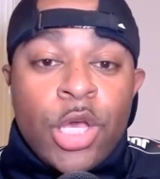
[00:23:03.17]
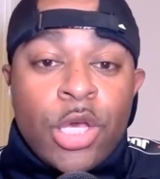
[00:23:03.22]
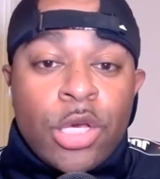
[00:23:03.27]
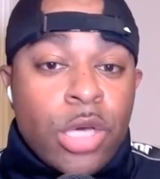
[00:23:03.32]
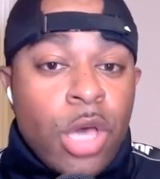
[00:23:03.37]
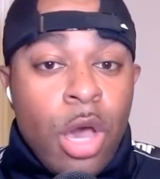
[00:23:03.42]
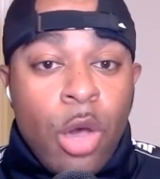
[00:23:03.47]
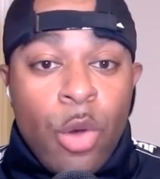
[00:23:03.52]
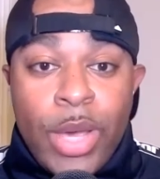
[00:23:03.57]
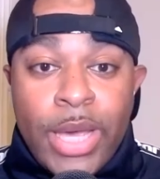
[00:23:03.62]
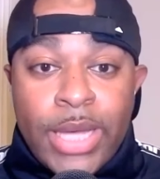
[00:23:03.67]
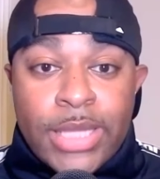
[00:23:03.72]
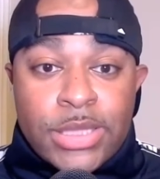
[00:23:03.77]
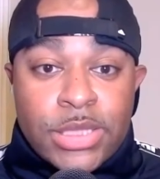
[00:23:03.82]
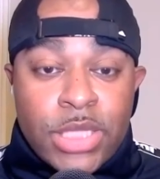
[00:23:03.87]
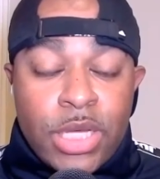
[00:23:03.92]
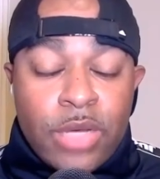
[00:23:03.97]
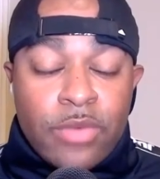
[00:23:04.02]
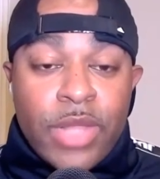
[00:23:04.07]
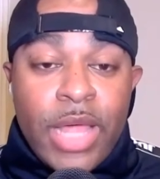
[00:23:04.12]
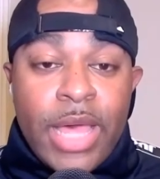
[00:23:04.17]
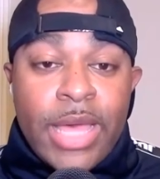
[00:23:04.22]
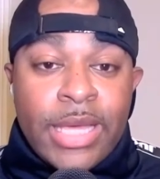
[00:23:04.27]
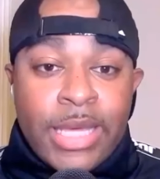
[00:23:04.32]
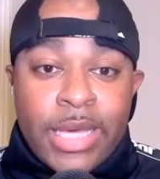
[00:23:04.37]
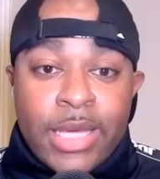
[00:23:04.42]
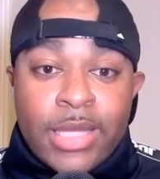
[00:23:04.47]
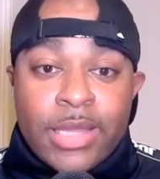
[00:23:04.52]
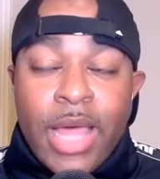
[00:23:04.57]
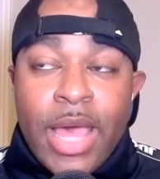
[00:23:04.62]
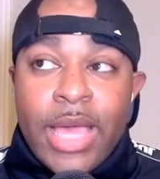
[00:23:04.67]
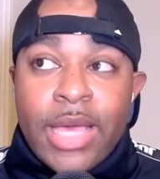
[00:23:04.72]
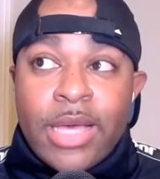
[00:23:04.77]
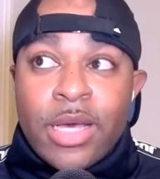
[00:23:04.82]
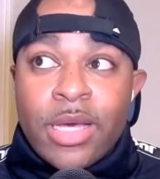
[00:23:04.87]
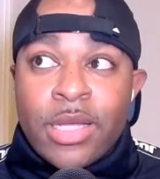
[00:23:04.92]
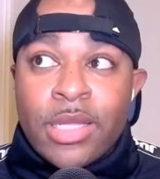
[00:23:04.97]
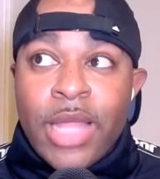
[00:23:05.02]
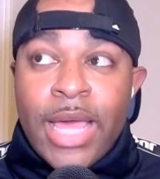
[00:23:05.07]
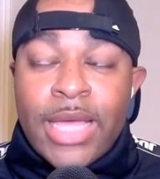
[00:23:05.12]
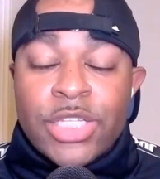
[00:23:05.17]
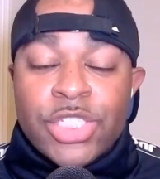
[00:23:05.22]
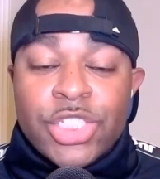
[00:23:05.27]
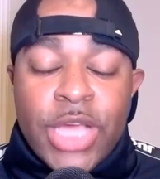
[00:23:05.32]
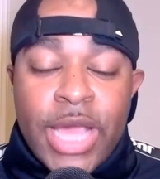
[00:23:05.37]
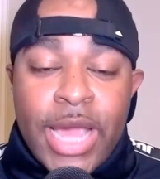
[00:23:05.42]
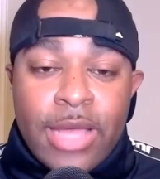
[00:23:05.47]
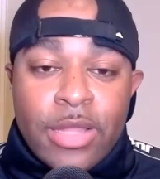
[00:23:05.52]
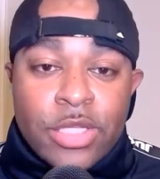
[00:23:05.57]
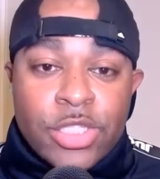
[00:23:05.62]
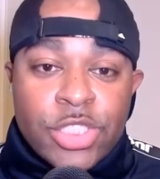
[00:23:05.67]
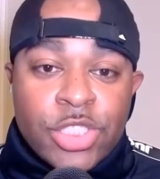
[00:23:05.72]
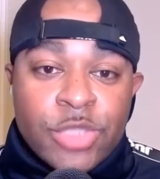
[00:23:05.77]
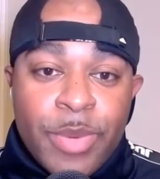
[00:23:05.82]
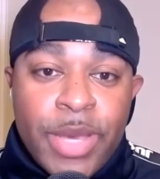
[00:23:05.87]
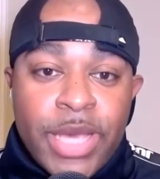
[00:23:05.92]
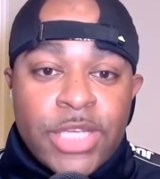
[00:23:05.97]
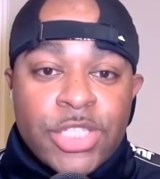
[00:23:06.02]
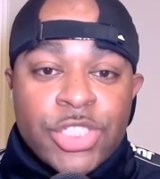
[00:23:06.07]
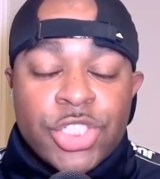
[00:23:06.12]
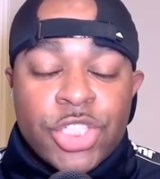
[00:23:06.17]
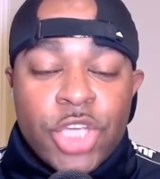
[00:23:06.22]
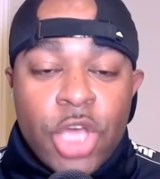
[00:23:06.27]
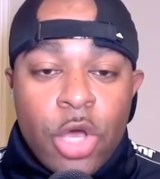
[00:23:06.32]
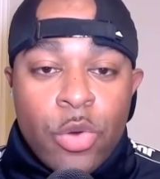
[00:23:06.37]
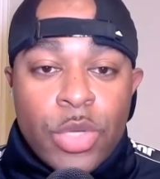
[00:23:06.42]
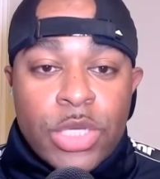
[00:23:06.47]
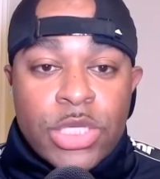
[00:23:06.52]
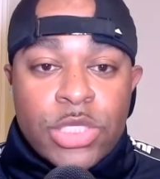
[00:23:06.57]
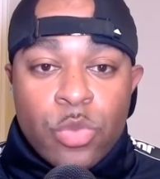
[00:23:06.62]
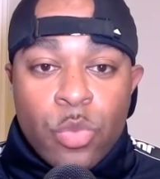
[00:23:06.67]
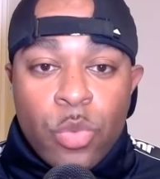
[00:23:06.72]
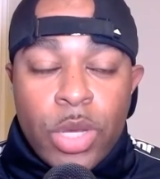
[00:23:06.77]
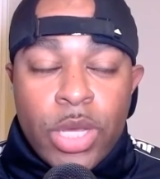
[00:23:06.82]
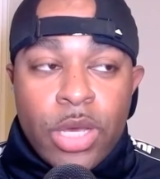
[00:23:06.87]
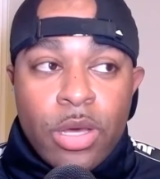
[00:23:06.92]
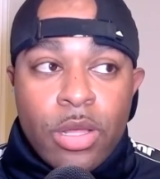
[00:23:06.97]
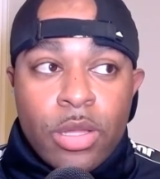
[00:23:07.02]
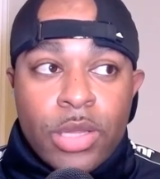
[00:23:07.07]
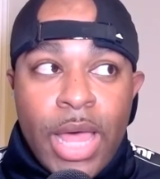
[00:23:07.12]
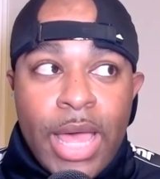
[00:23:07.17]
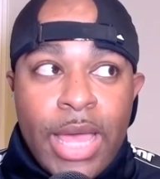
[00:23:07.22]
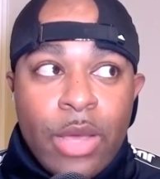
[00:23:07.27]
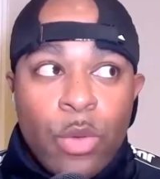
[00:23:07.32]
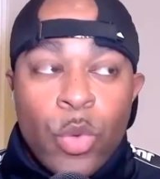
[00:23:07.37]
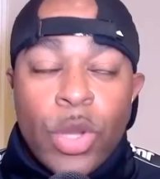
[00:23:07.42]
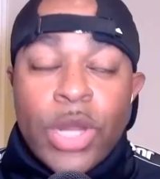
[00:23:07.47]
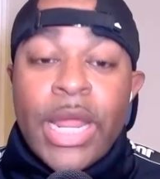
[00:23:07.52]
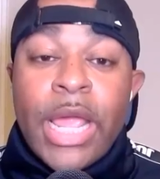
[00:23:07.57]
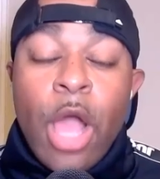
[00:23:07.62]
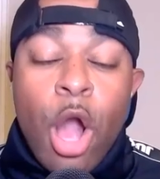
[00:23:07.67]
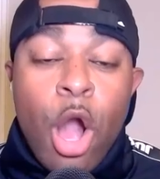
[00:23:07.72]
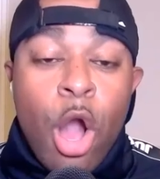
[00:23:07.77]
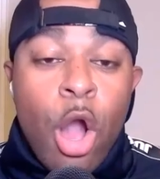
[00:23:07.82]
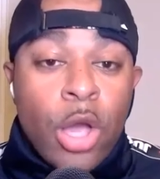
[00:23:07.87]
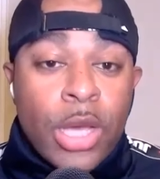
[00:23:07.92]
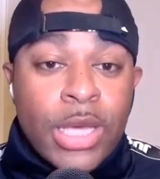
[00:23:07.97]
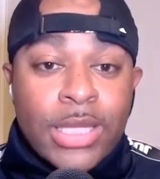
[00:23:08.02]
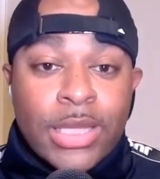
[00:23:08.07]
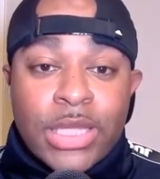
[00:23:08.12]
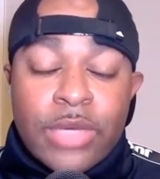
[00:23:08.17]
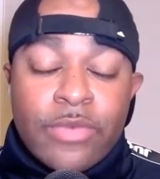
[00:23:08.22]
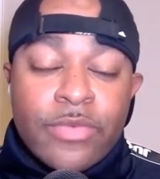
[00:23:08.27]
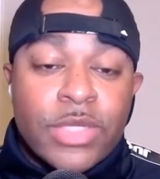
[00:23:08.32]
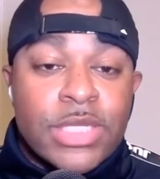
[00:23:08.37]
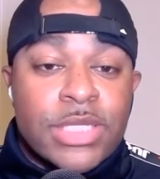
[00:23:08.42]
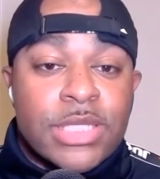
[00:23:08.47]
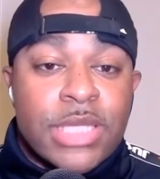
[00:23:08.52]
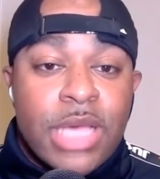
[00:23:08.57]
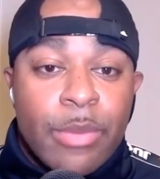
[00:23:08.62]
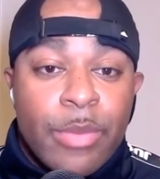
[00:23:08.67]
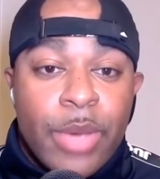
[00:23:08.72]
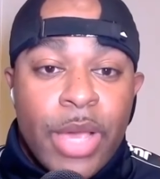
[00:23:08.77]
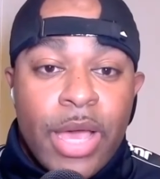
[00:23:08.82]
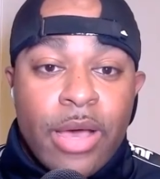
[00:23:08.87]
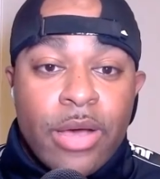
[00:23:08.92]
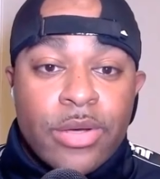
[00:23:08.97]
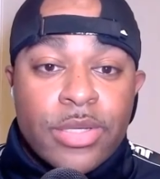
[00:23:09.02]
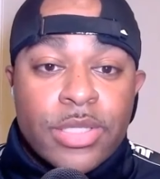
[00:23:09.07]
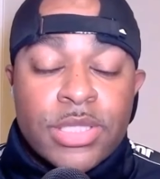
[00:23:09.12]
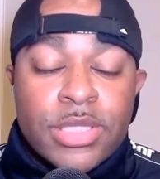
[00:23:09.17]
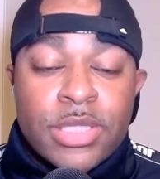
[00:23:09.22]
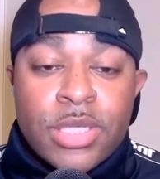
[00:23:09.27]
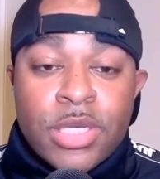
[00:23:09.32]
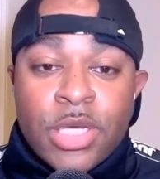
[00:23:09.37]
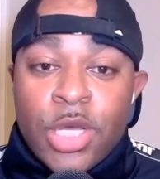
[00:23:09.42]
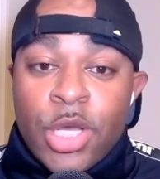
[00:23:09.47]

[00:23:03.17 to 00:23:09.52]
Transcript: co-ed stuff like get like a like challenge based show as well like where they all can live in the same house